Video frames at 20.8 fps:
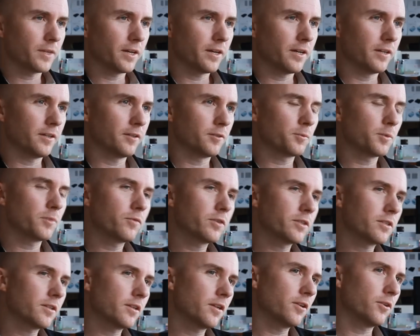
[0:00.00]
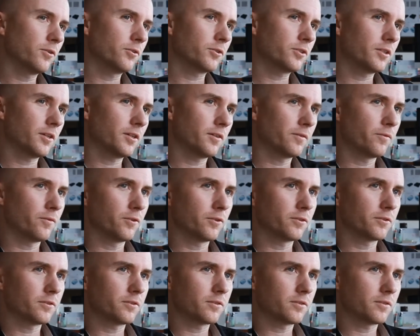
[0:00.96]
And we recently launched our
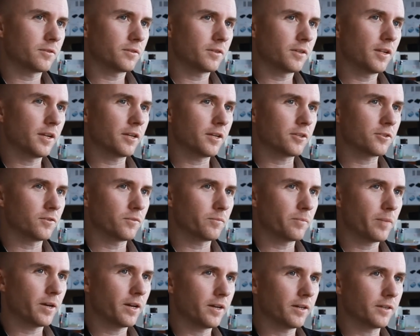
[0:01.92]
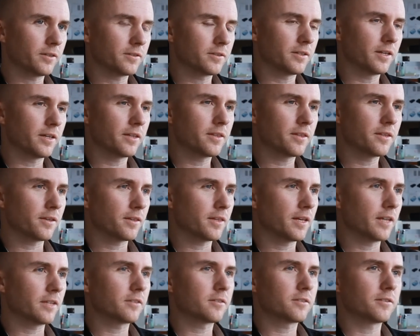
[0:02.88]
first collection of bags, and I think
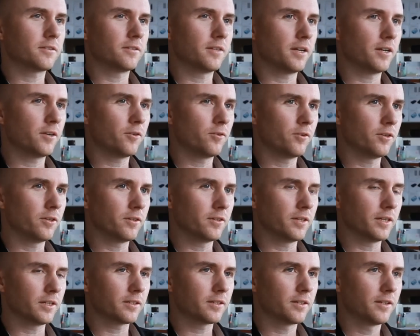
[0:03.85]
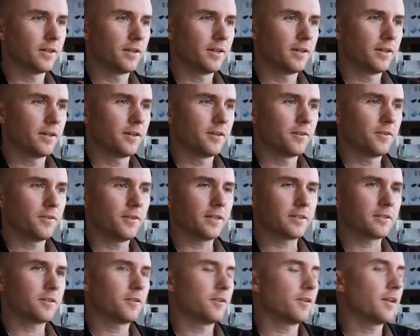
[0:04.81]
that's an area
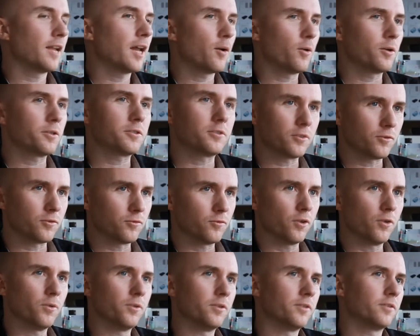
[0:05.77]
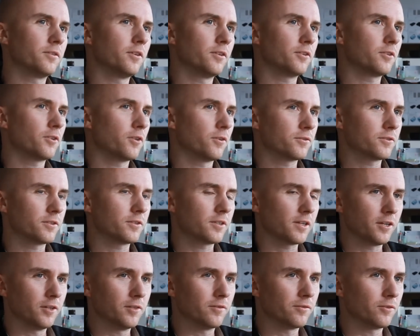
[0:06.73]
that's going to allow us to grow and
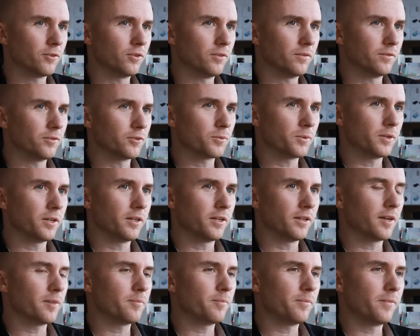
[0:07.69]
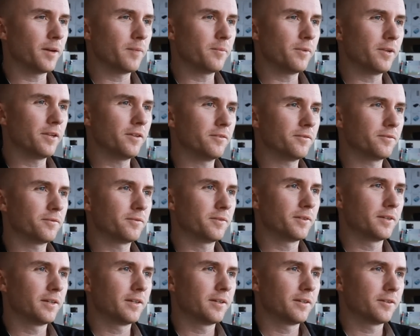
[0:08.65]
constantly evolve as well. I believe
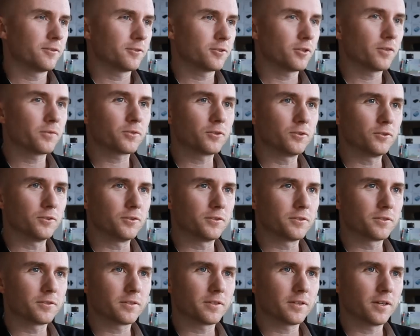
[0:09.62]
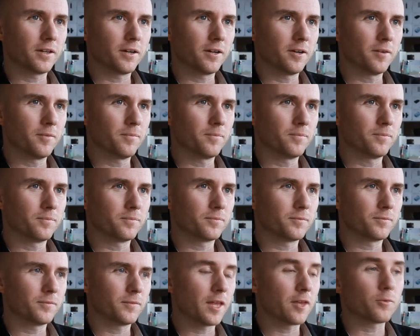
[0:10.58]
soft goods,
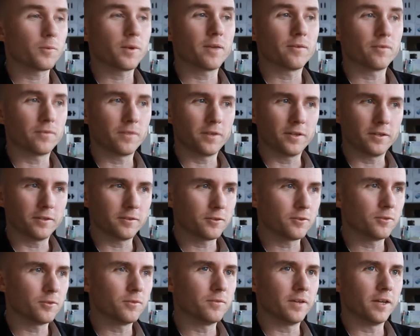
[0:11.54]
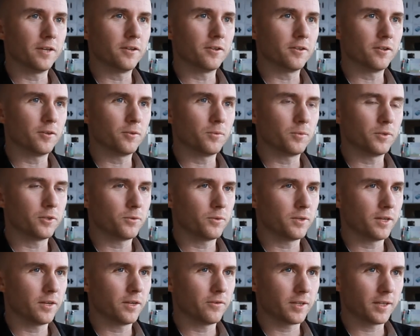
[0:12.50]
now that we have a very good vendor, we're
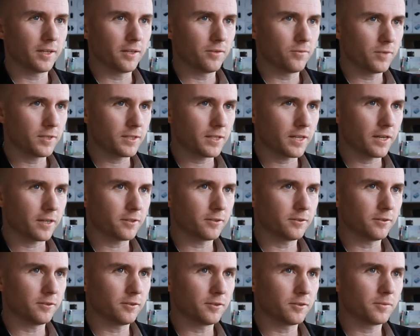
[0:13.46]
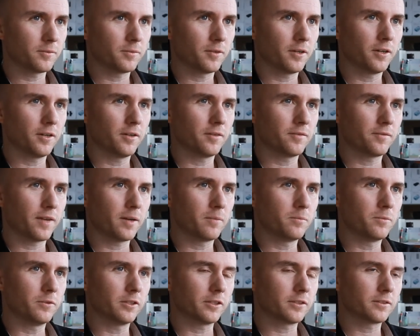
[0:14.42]
doing everything in recycled
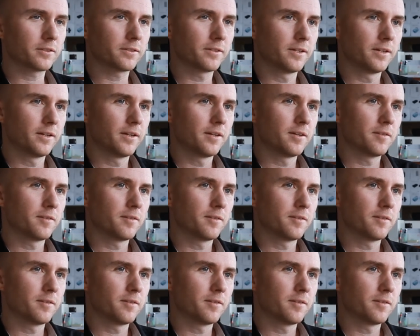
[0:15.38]
fabrics,